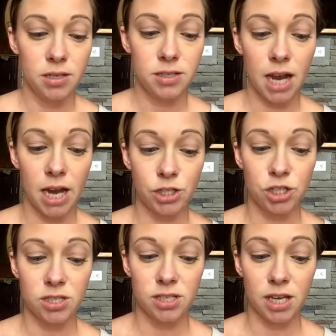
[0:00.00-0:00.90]
Touch
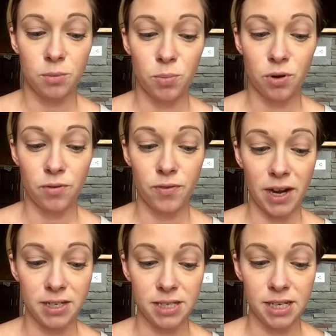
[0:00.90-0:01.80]
Skin
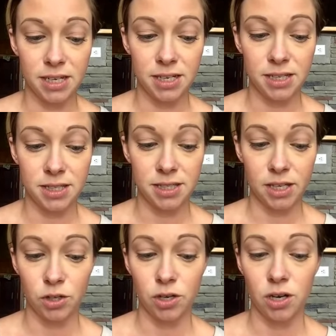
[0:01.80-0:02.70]
Perfecting
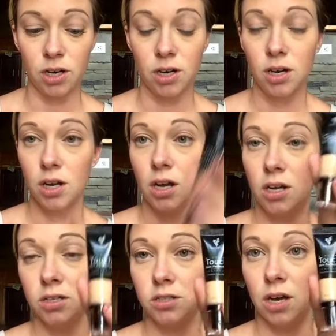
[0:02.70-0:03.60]
Concealer.
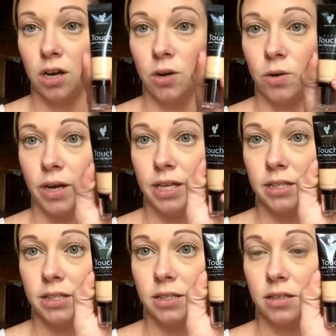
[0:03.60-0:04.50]
So it